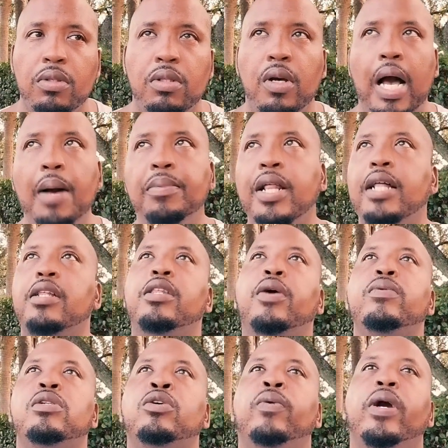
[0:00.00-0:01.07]
So I'm glad that
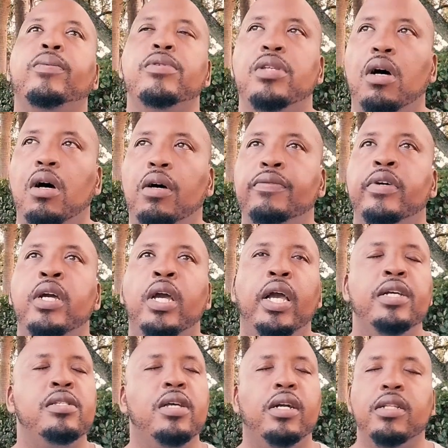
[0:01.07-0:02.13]
there was a great resolve
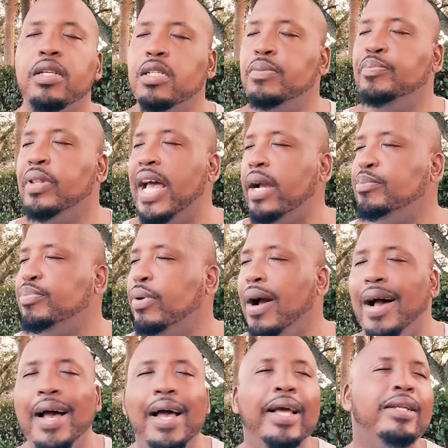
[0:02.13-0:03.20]
instead of this black
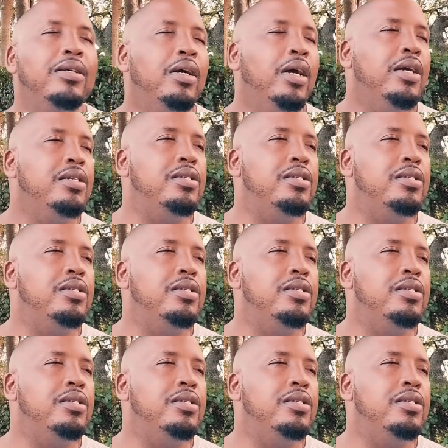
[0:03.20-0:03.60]
pride,